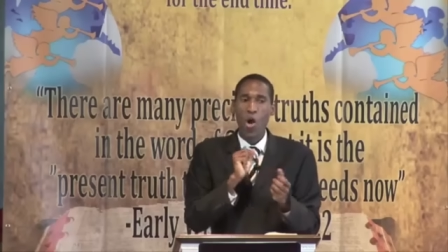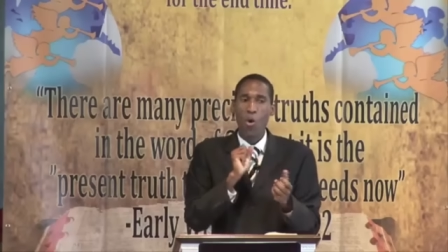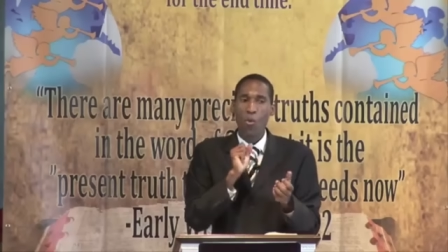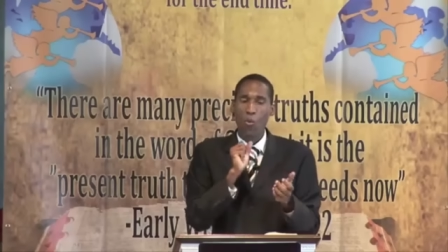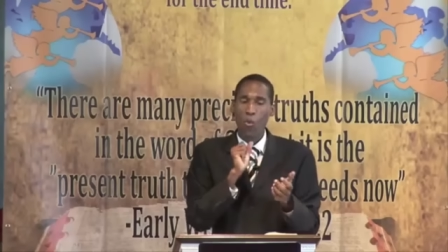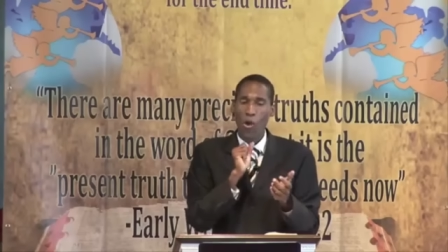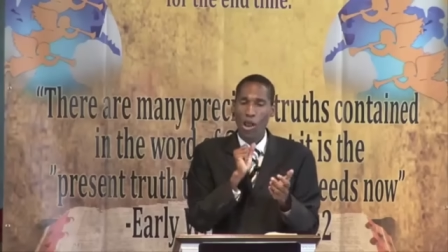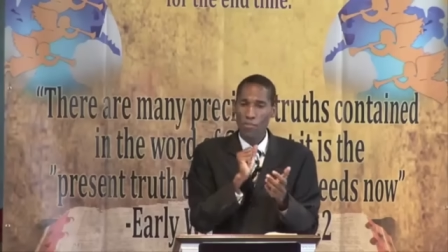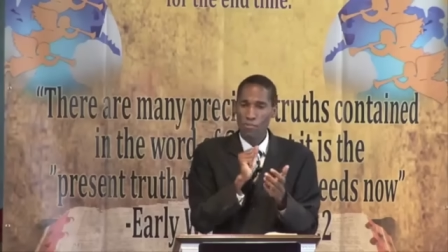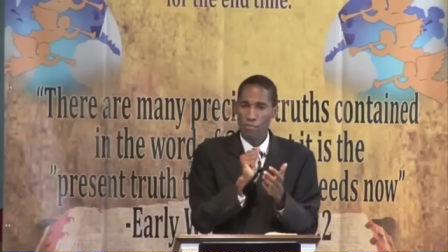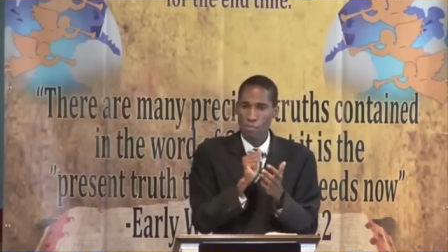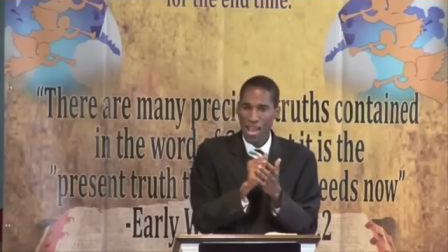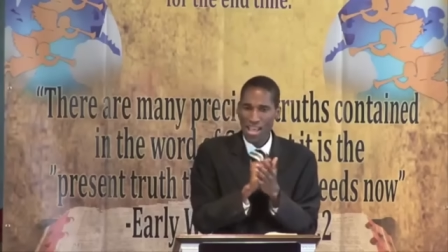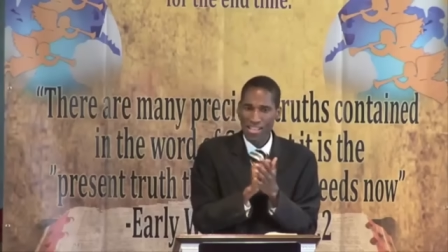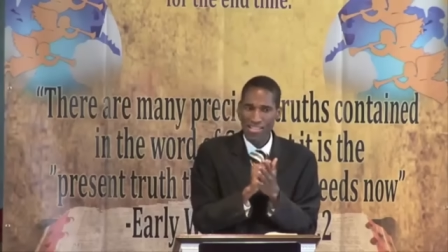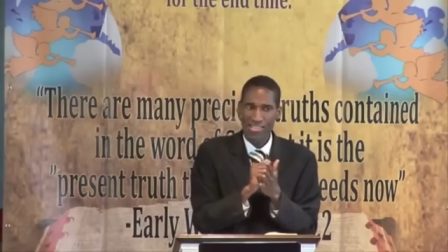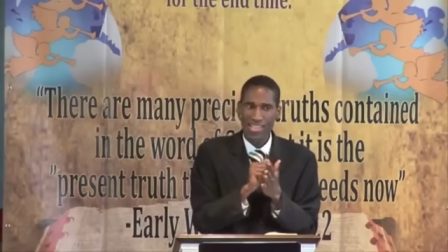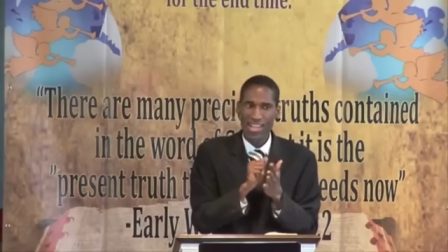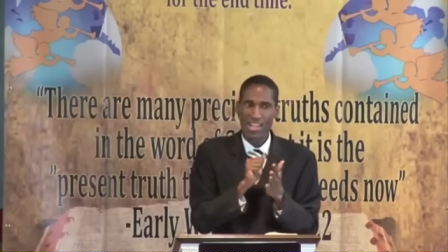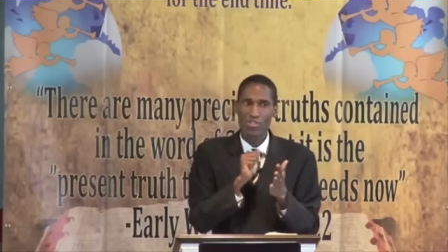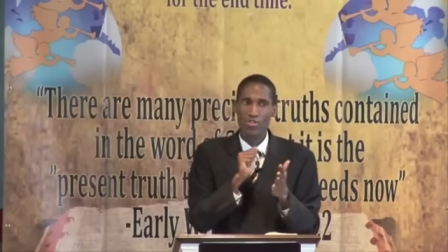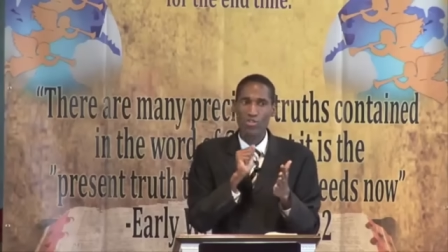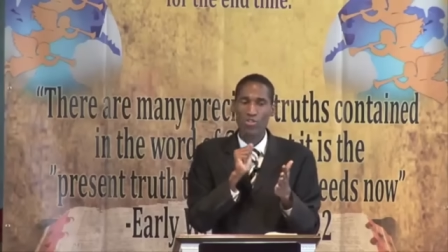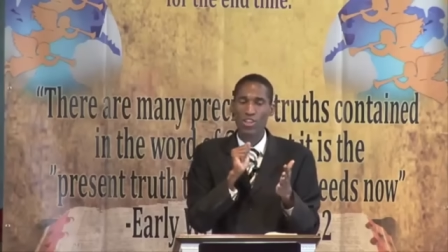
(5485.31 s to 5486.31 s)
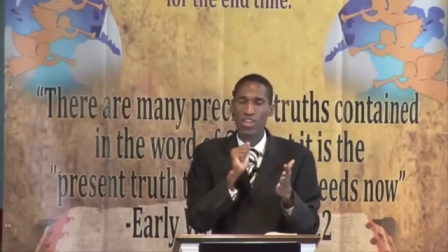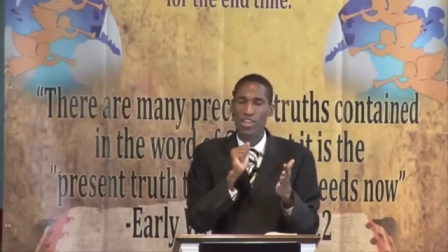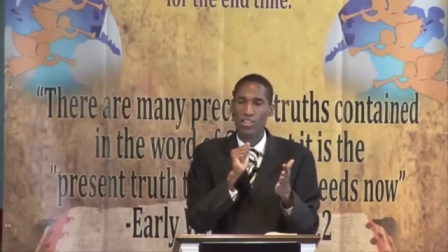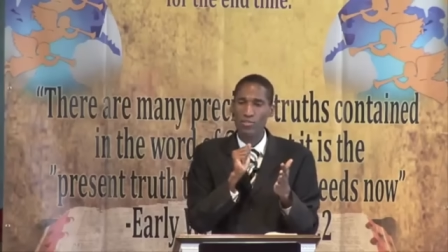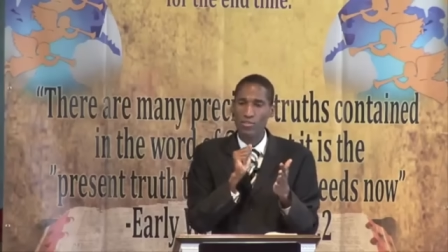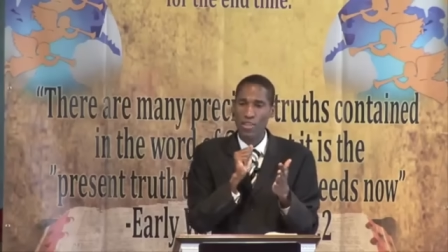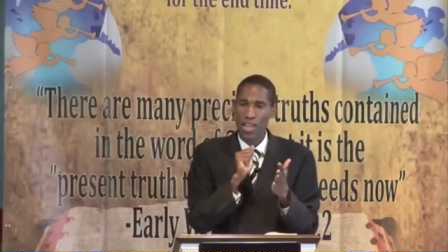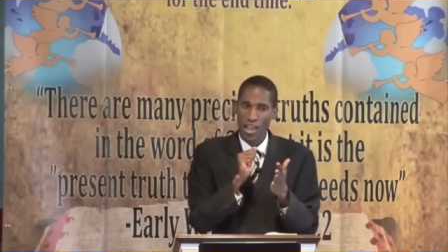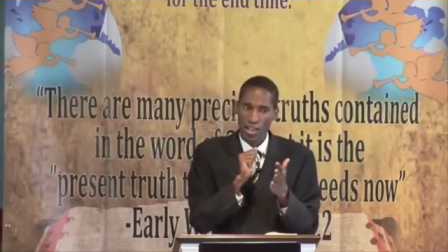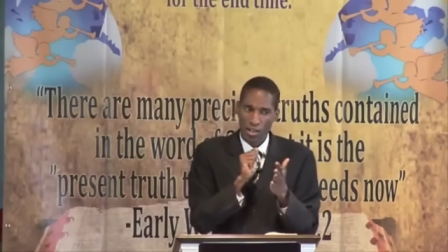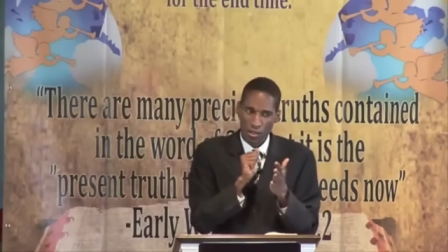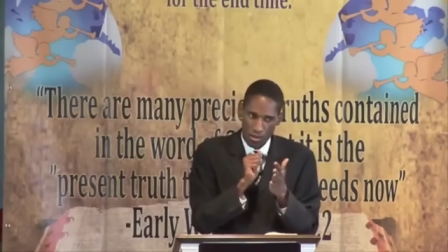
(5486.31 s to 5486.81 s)
What message
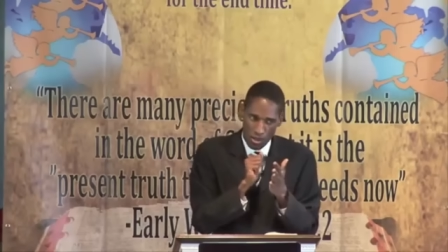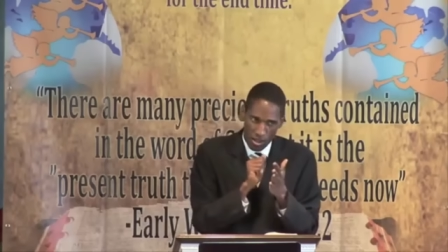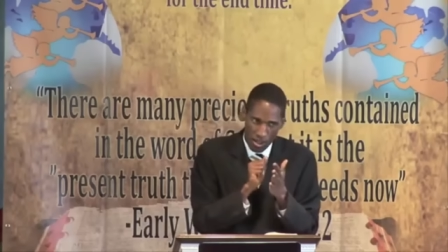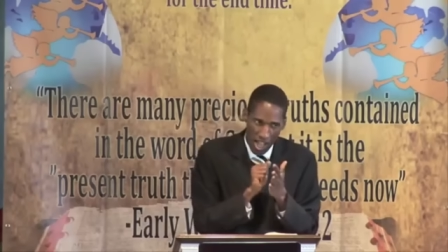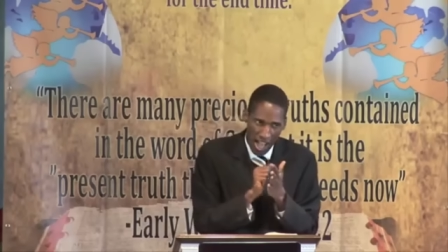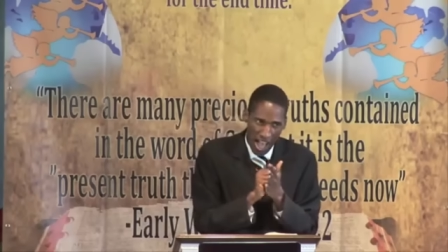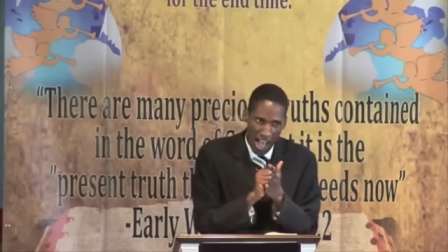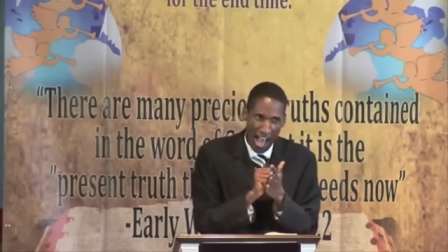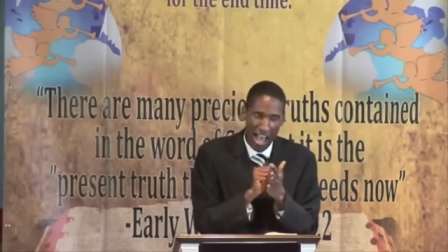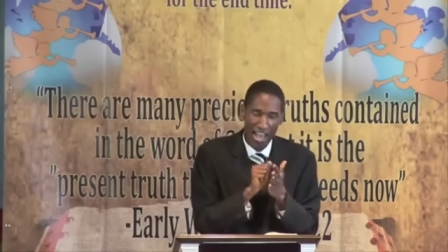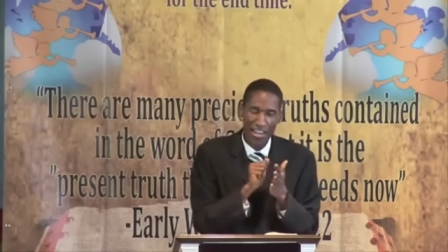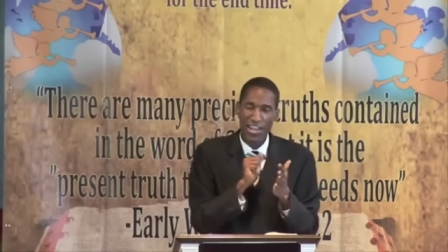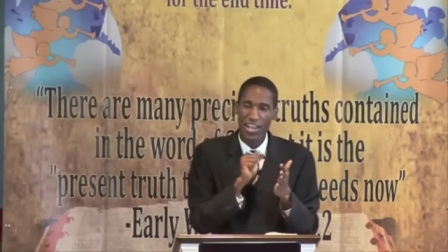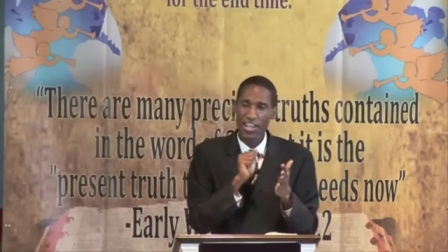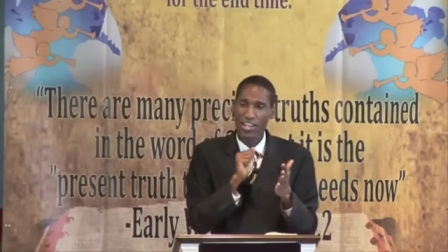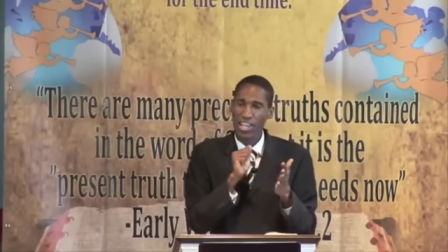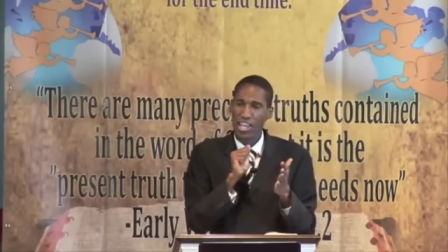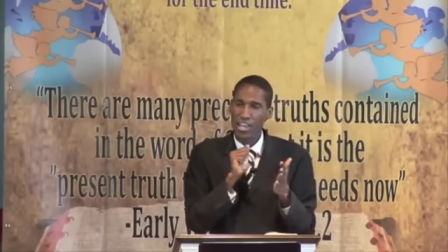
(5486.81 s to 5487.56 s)
did God